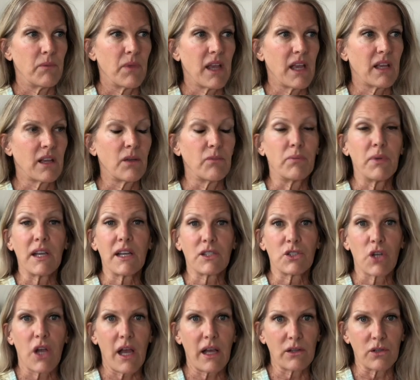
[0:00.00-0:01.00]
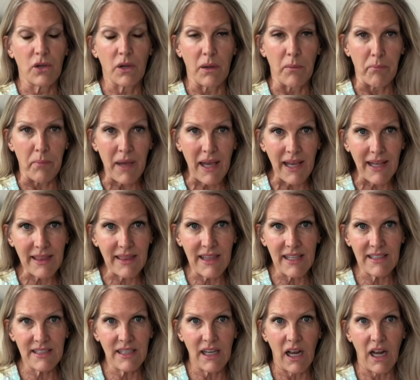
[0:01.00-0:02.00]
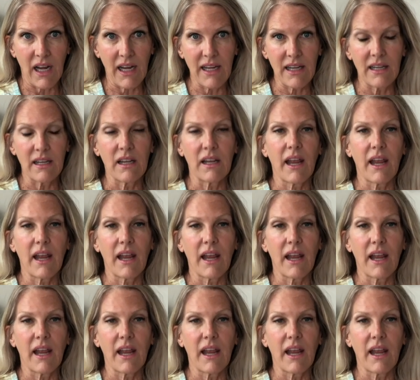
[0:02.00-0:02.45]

It could be a childhood pet that died.